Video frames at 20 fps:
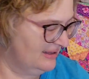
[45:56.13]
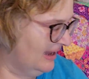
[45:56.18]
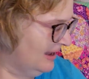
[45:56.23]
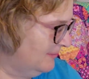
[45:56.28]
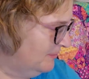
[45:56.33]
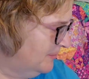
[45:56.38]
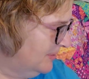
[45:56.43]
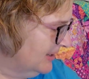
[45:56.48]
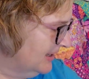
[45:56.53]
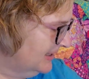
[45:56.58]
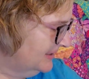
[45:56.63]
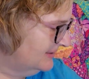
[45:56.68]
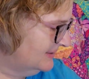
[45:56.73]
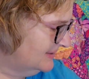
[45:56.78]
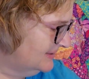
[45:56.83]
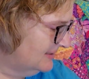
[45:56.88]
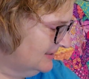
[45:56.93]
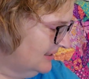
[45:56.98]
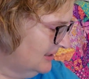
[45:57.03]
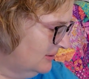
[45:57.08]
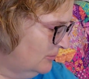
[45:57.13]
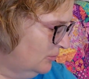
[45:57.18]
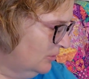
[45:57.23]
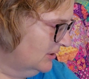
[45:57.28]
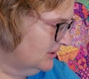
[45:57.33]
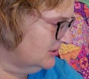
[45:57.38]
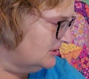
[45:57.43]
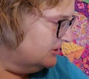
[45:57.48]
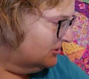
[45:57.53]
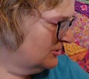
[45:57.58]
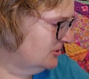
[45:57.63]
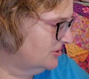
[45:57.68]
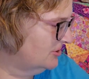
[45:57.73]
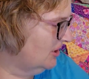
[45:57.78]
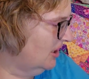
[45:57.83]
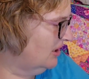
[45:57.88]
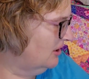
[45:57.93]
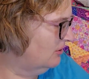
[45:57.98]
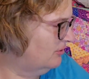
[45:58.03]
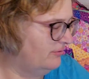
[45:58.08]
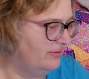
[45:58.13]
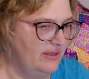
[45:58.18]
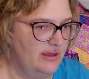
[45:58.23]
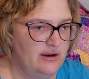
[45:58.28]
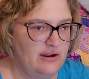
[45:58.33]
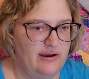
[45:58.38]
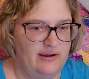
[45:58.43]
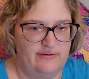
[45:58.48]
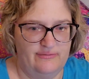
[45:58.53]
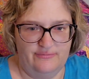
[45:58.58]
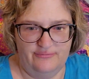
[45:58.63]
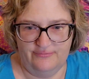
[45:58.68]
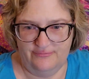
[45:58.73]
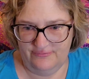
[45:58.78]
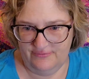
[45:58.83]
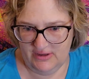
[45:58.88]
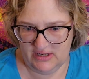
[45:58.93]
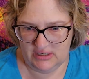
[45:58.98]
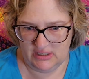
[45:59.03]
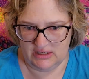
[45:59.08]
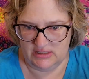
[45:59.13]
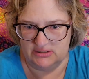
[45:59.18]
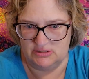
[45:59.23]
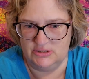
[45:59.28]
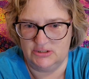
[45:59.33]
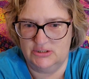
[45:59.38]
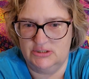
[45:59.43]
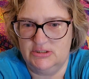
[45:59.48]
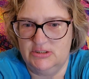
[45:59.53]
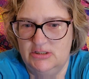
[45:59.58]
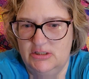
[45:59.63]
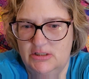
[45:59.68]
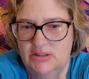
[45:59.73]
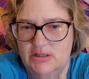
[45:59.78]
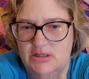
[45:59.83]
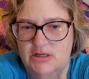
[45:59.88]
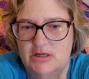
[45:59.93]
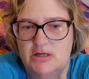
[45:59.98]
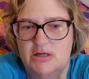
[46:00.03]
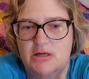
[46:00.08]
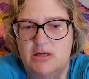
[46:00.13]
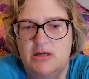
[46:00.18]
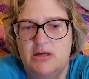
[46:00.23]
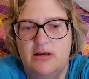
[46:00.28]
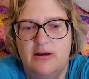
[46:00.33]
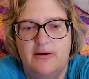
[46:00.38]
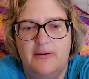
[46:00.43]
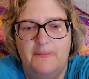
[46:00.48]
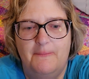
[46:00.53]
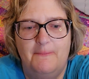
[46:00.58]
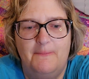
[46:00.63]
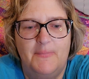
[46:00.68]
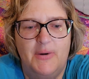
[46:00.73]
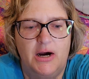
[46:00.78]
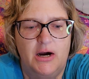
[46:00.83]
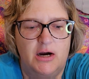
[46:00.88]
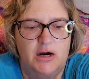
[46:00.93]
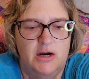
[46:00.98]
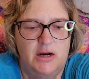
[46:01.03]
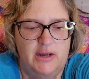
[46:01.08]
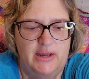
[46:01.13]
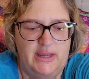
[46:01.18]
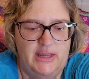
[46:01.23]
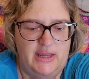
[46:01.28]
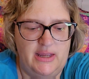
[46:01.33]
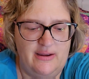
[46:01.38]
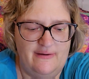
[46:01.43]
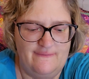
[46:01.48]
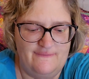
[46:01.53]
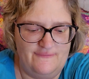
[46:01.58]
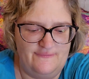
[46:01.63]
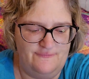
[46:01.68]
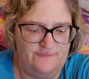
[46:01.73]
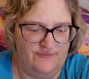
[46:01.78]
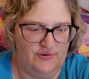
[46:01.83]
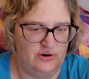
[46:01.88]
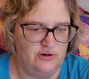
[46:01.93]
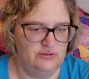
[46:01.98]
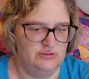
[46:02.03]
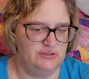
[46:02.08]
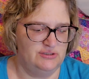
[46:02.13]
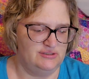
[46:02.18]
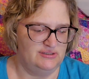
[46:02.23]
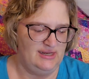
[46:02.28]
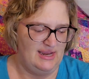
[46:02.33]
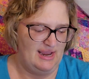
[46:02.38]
that, but I did want to show that I finished my first